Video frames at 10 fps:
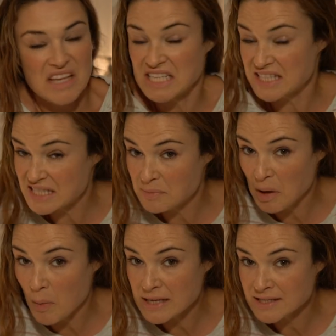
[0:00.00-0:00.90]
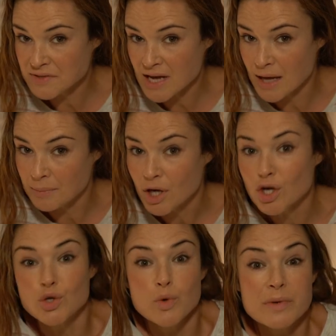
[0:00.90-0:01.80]
Is this a big waste of time?
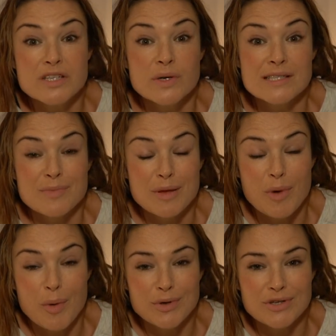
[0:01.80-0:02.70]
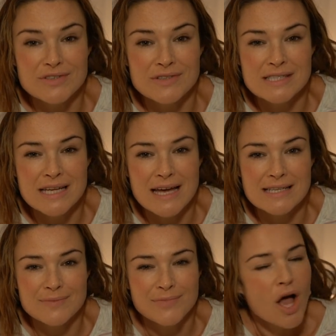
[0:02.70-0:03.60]
Could we be doing something more productive
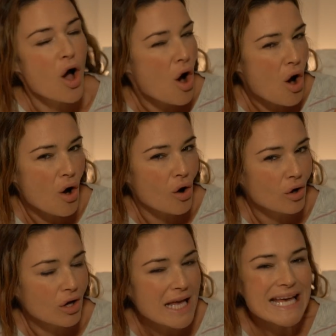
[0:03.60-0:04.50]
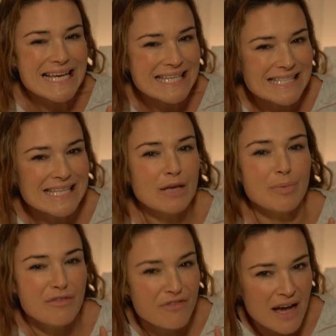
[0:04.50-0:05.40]
instead? Or is sleep
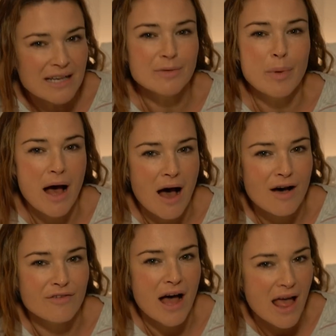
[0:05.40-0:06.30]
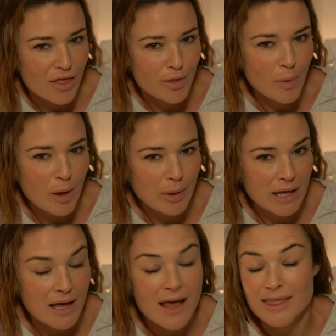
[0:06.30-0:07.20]
a vital part of our health and
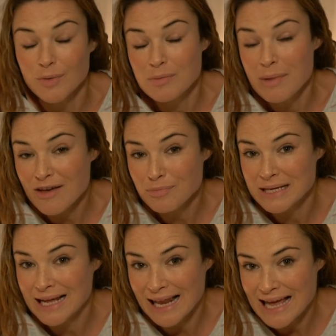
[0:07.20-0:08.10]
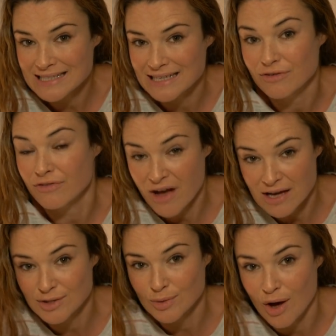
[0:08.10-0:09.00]
well-being that we may have been neglecting for
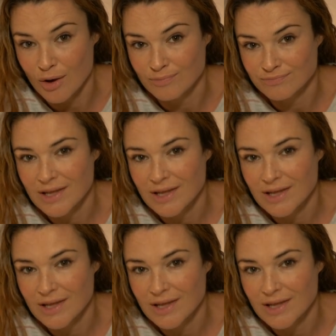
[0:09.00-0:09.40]
far too long?